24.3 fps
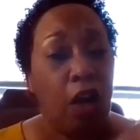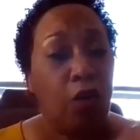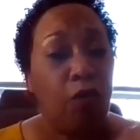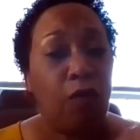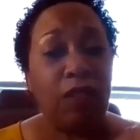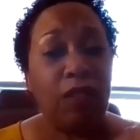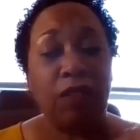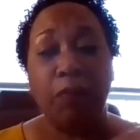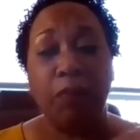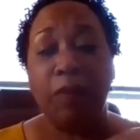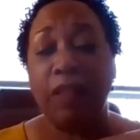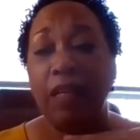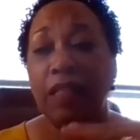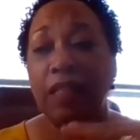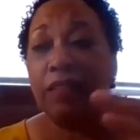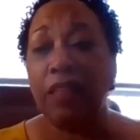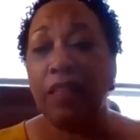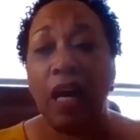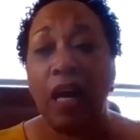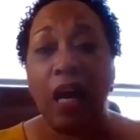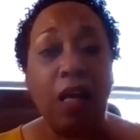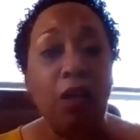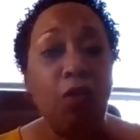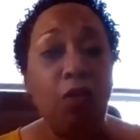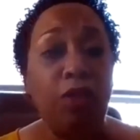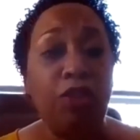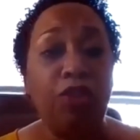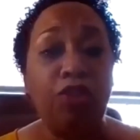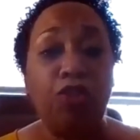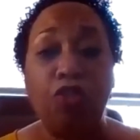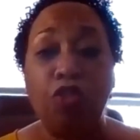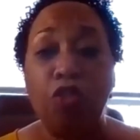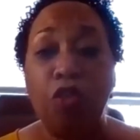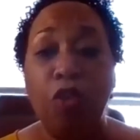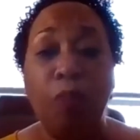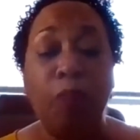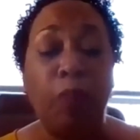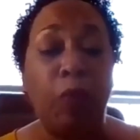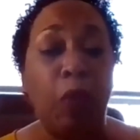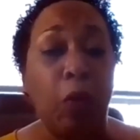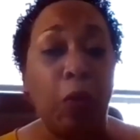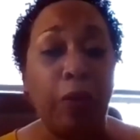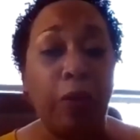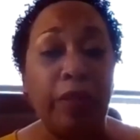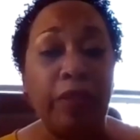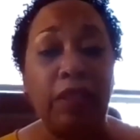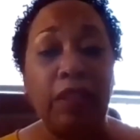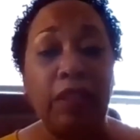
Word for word: was because I was too poor